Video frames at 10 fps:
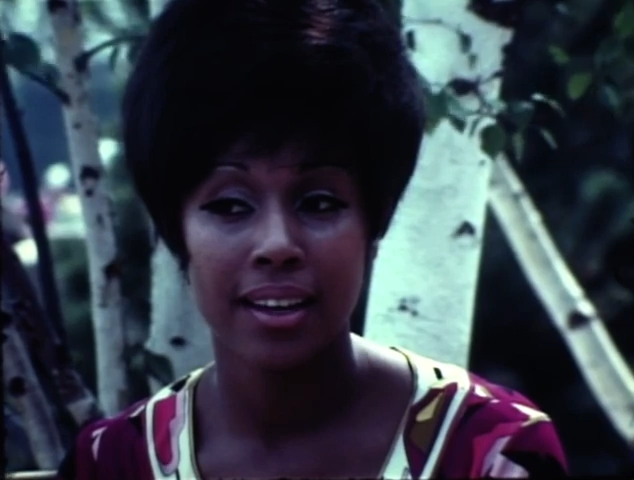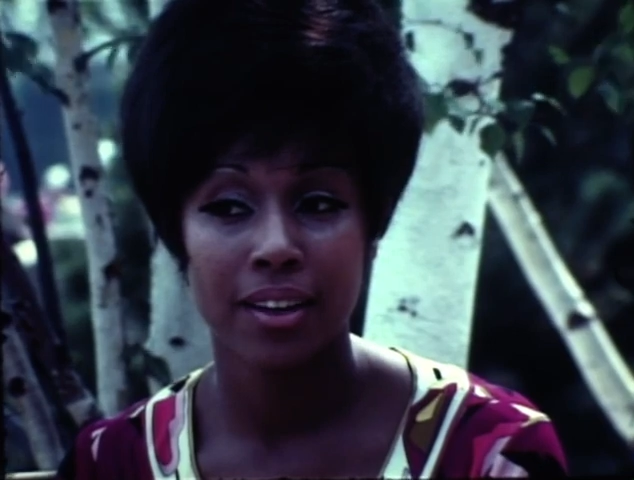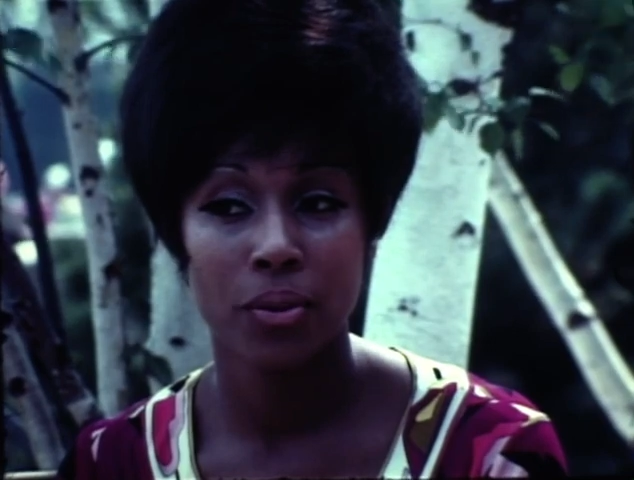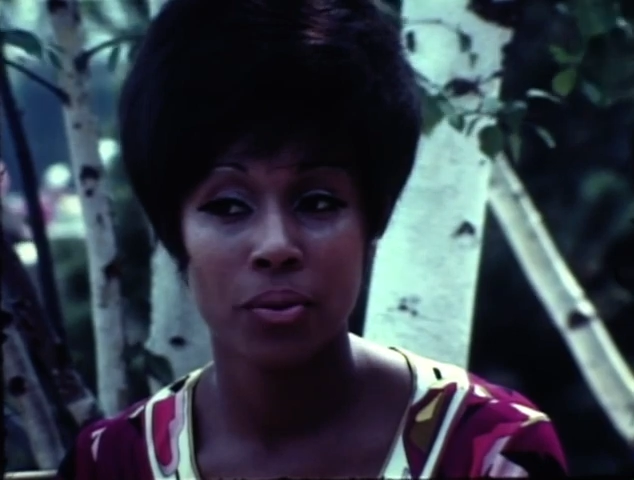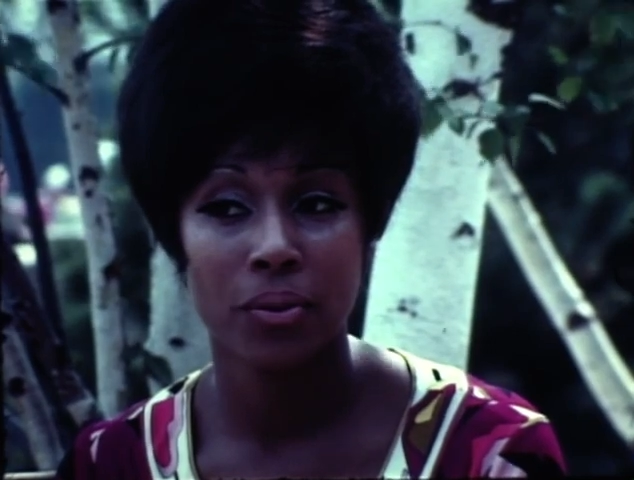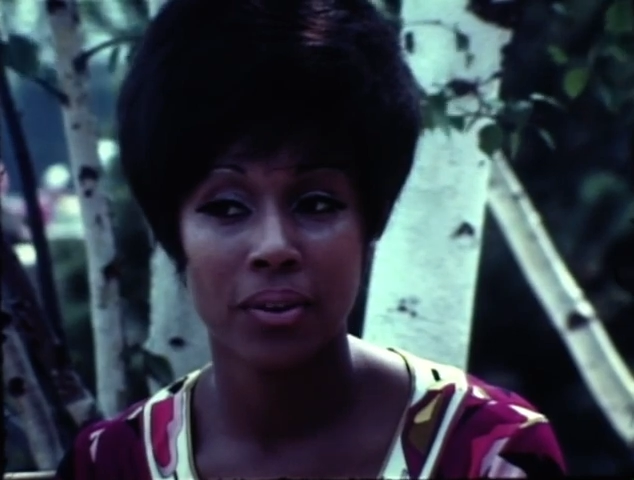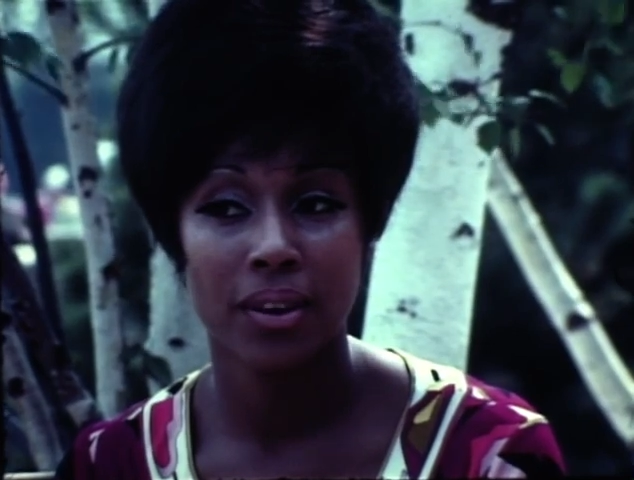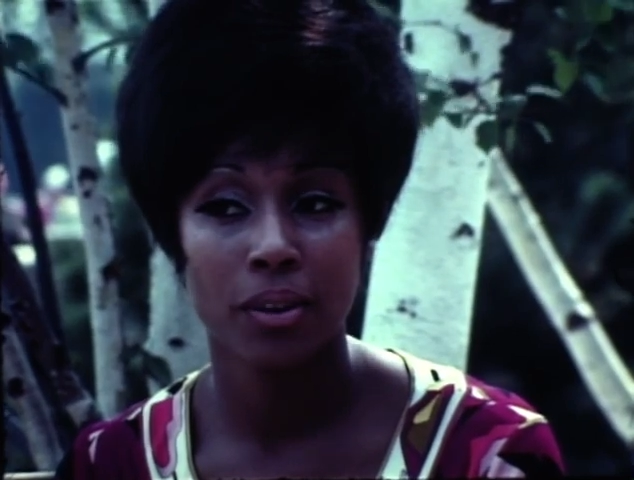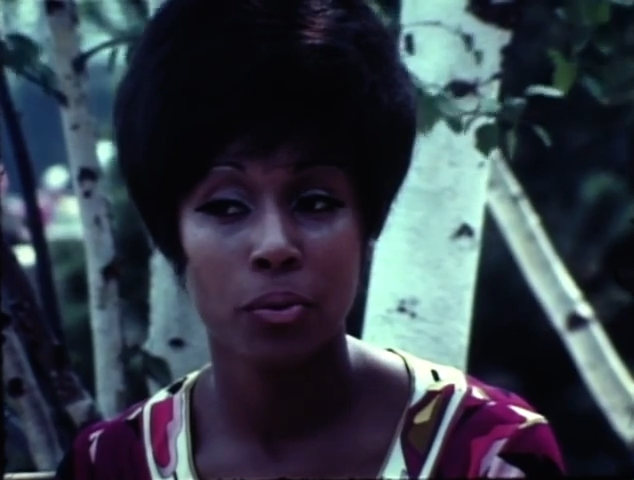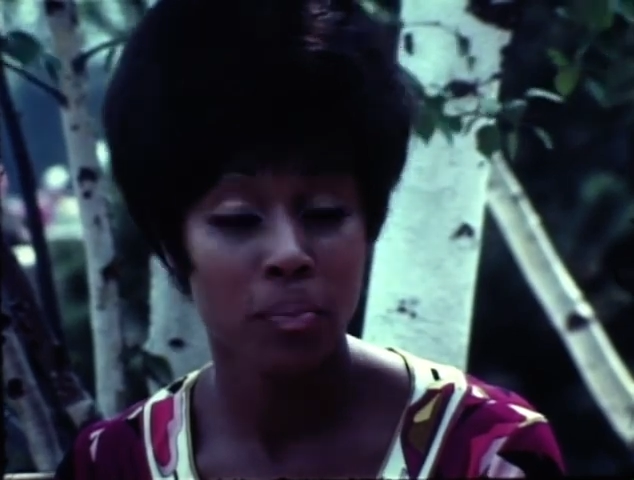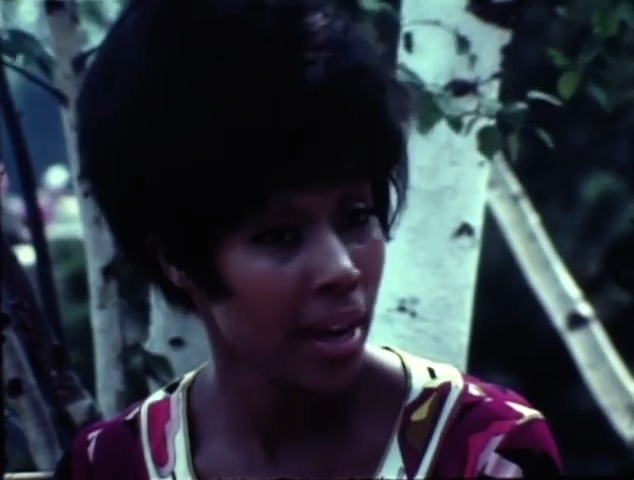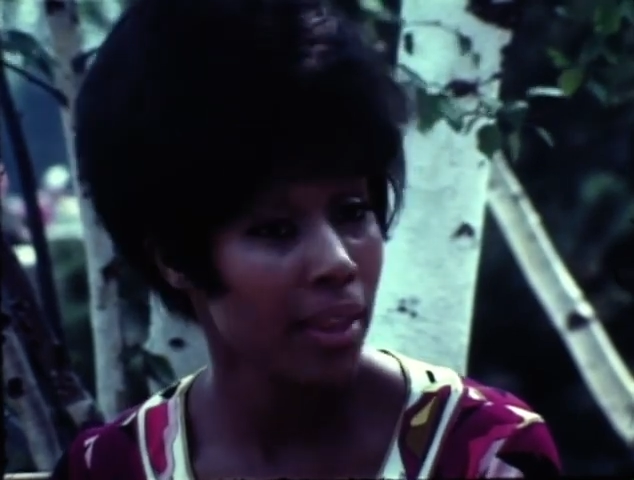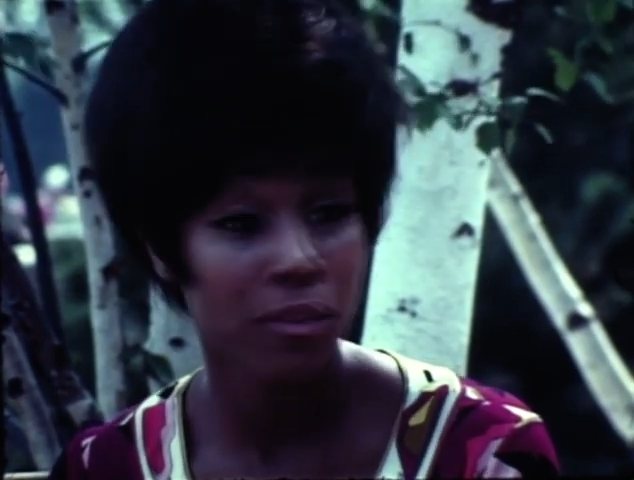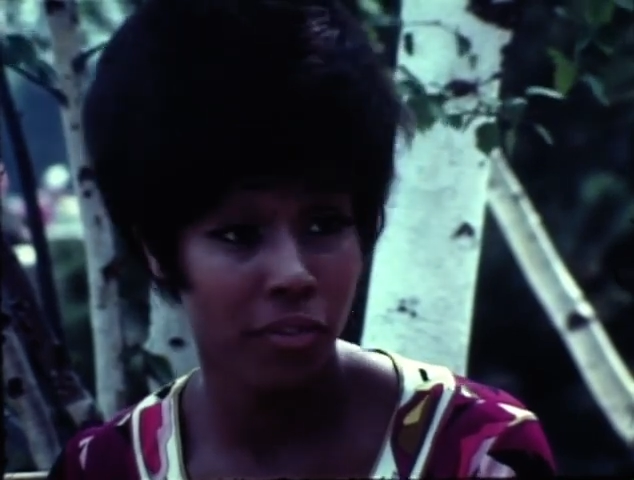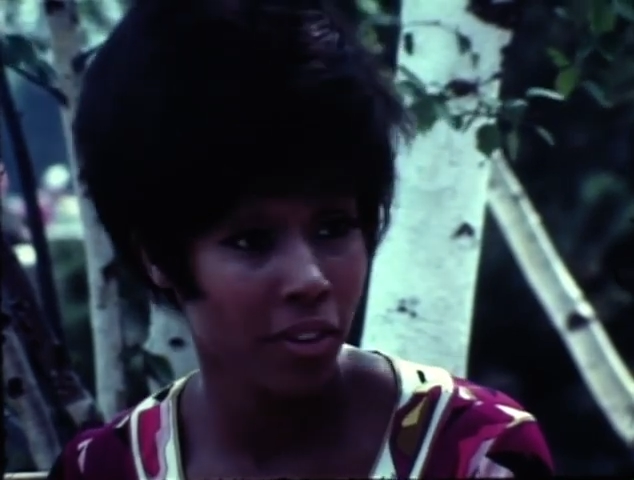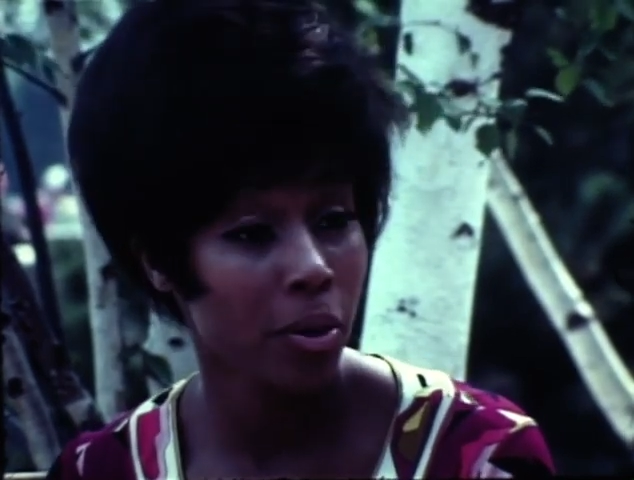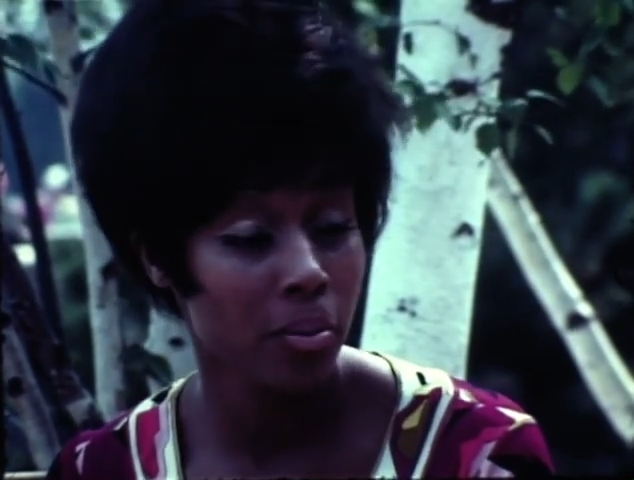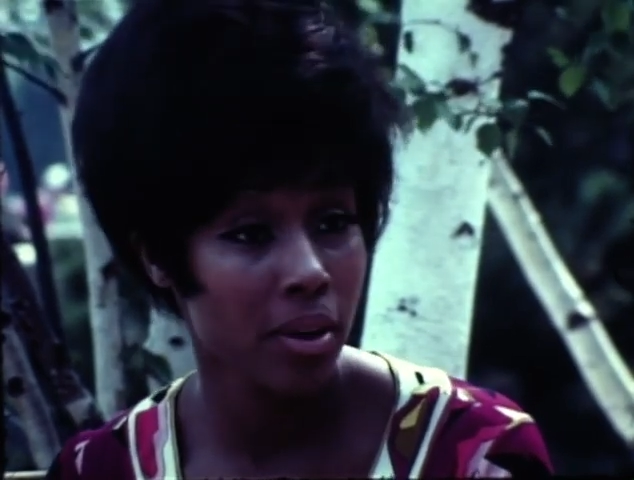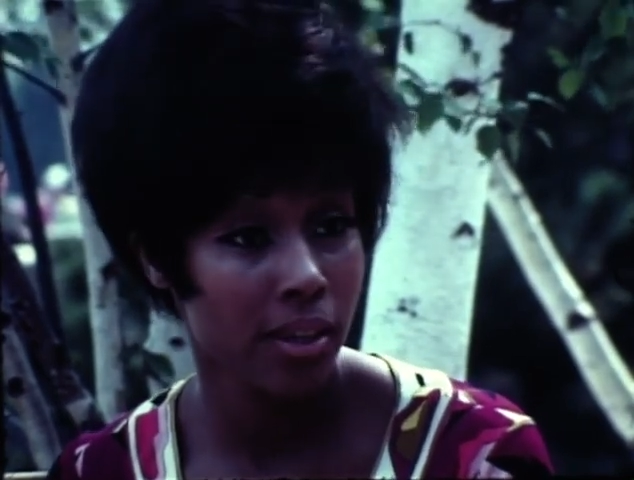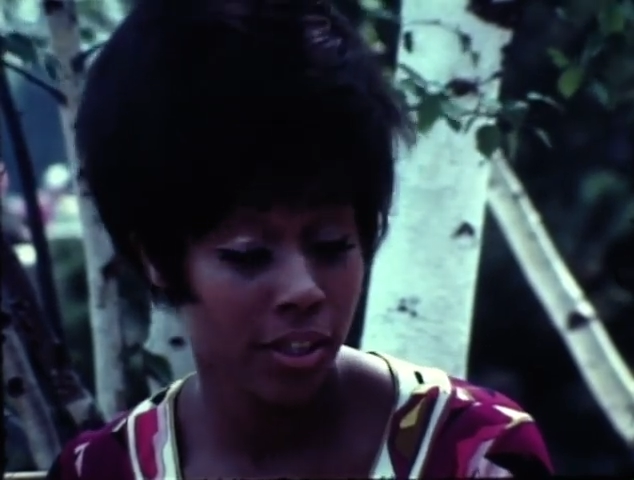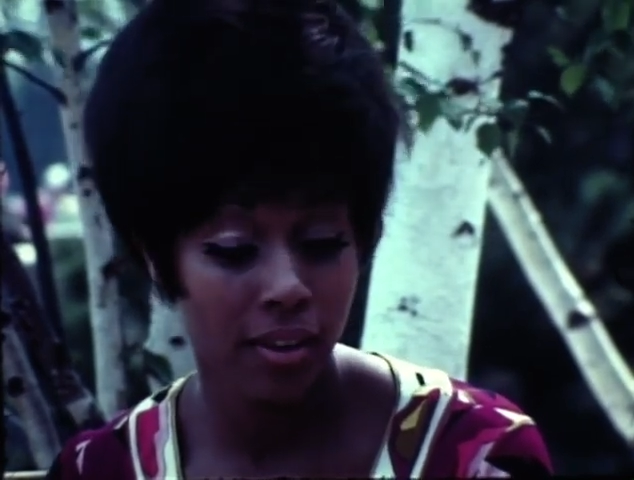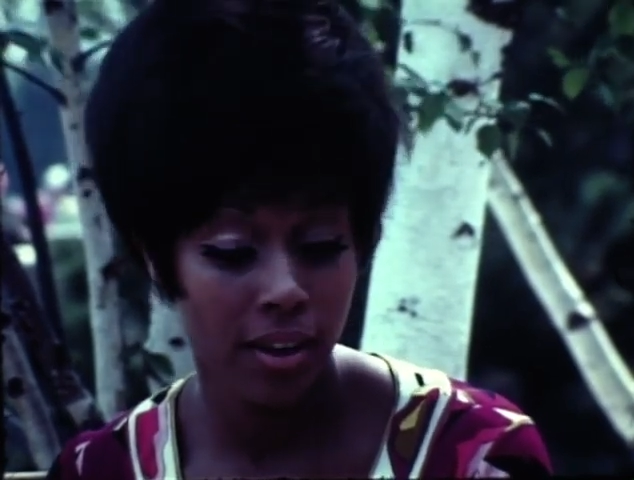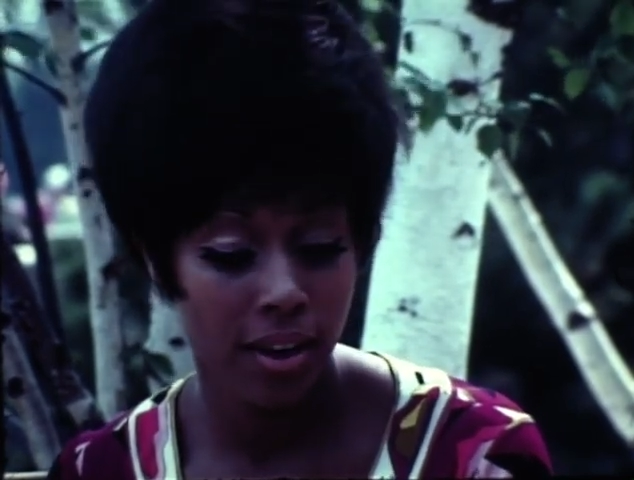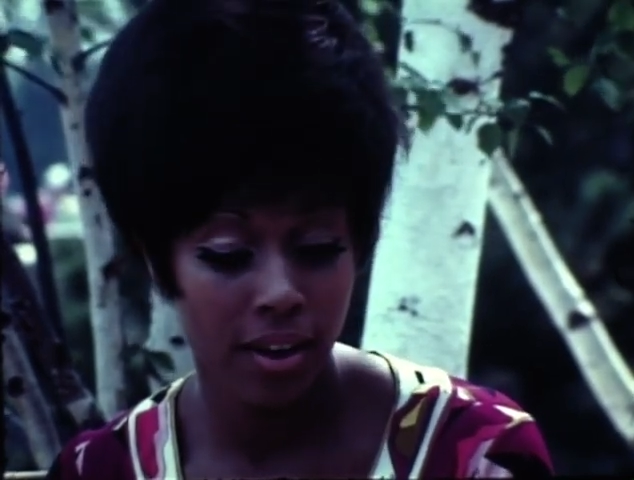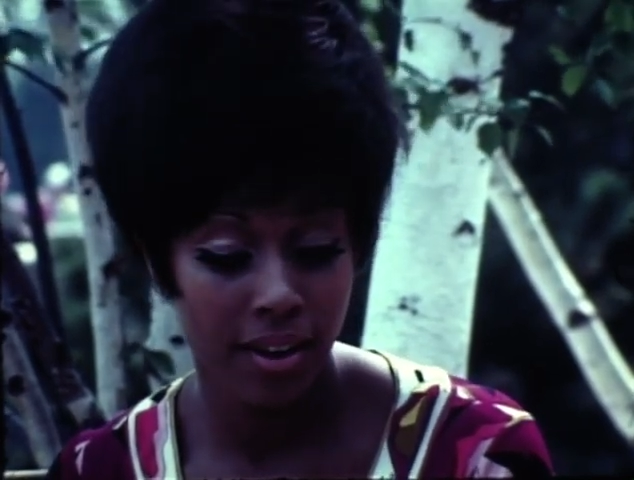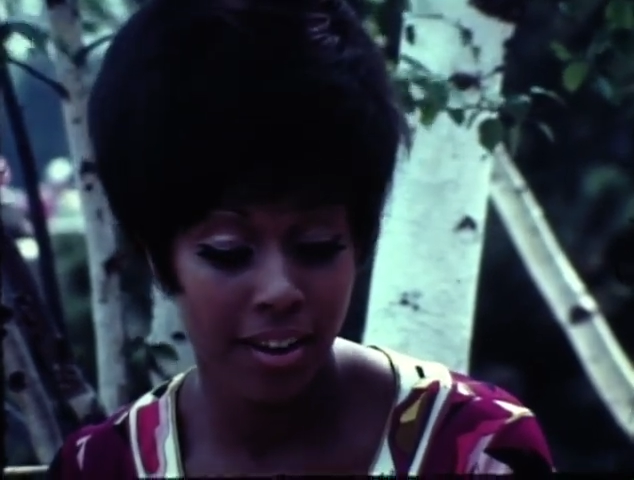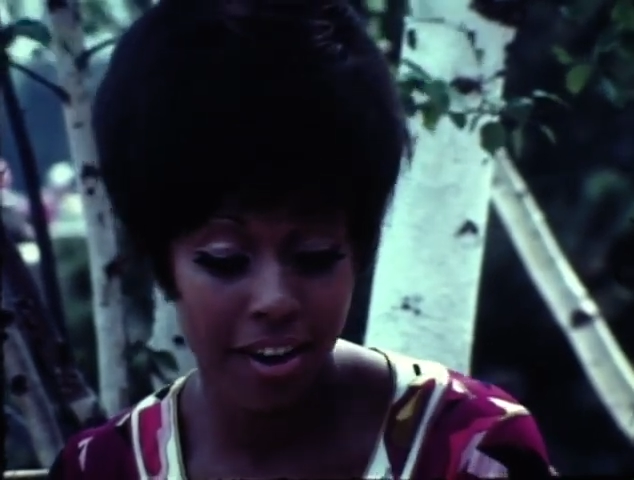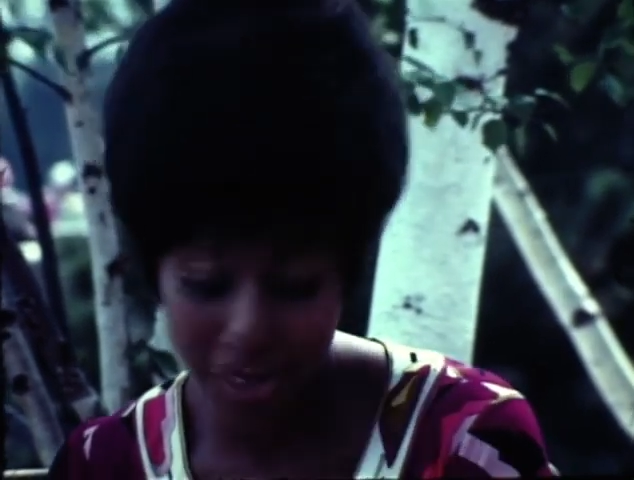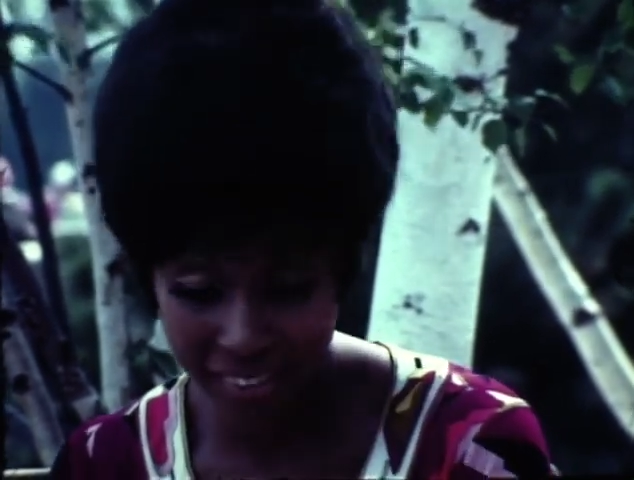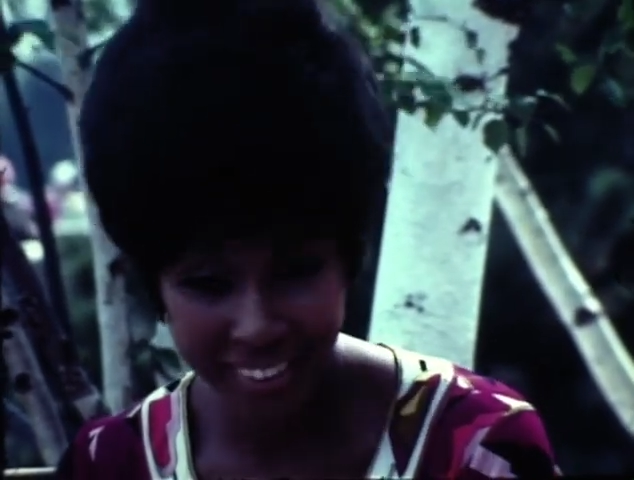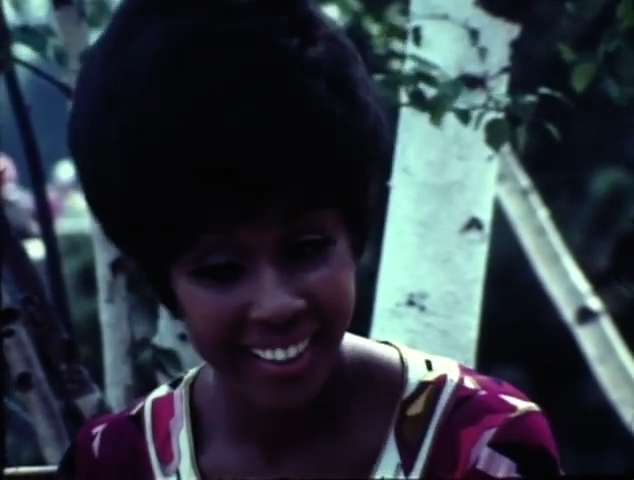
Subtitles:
who made the film are